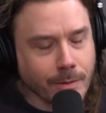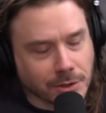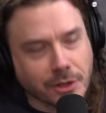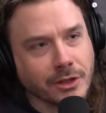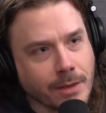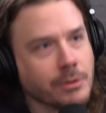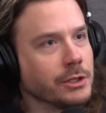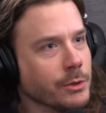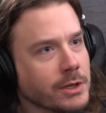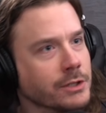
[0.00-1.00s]
much the same
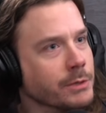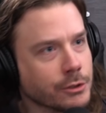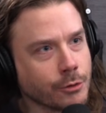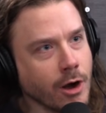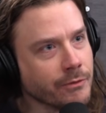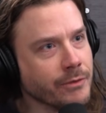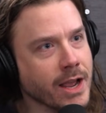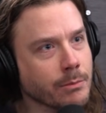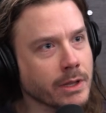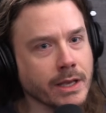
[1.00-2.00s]
situation as me, strong
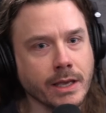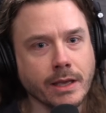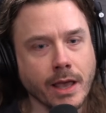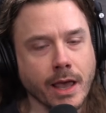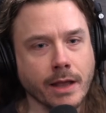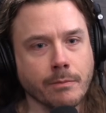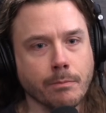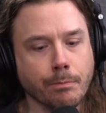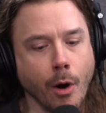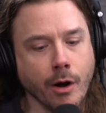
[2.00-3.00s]
family,
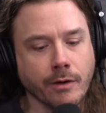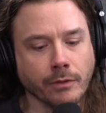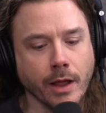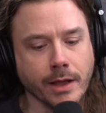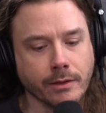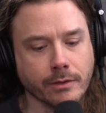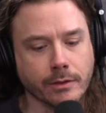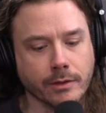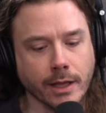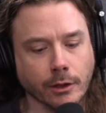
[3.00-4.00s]
and part of, like,
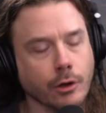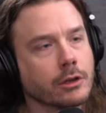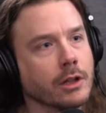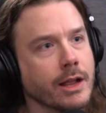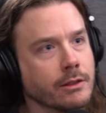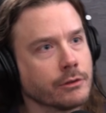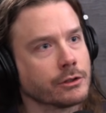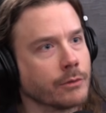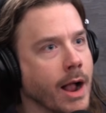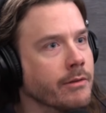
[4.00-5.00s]
they looked like their
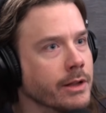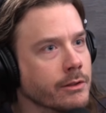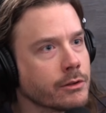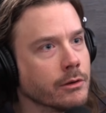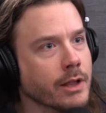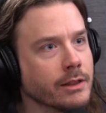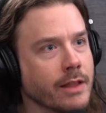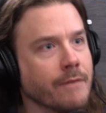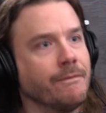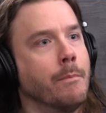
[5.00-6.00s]
surroundings, so, like, they had
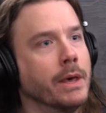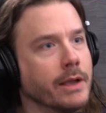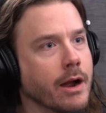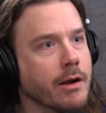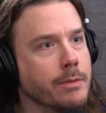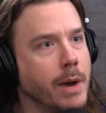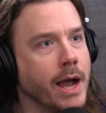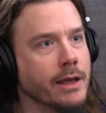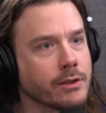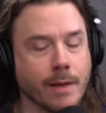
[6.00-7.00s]
that familiarity
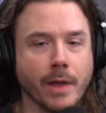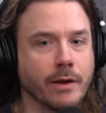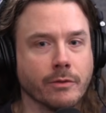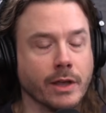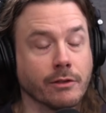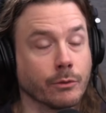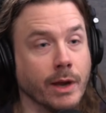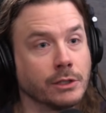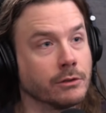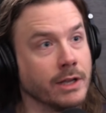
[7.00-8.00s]
bias. I don't even think it's a
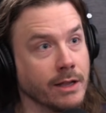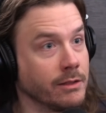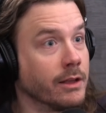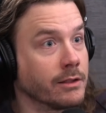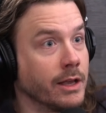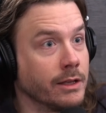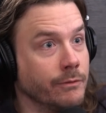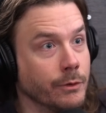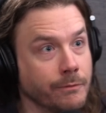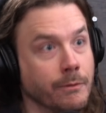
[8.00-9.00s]
racial thing. I think it's like
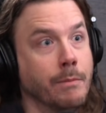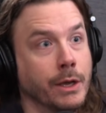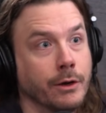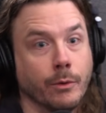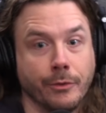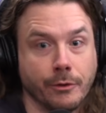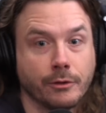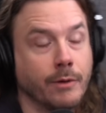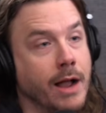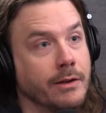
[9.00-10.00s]
if you're familiar with your
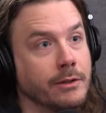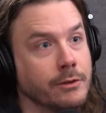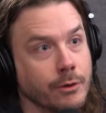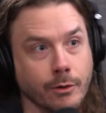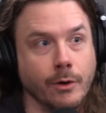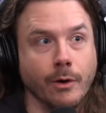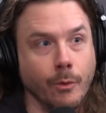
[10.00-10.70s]
surroundings, you know,